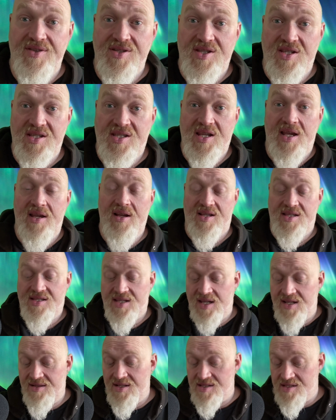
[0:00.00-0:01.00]
As I say, I
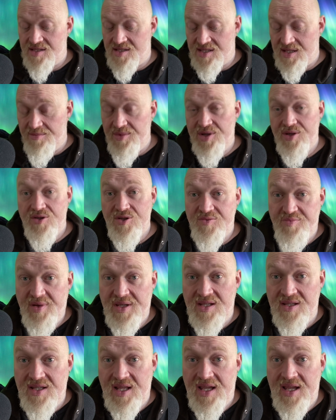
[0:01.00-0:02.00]
say this as somebody who's
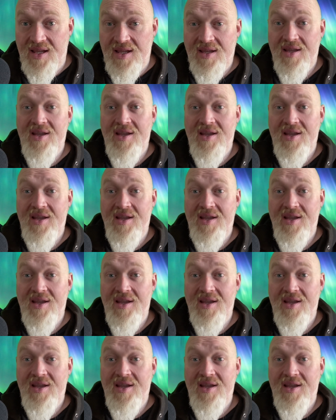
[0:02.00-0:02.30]
been there,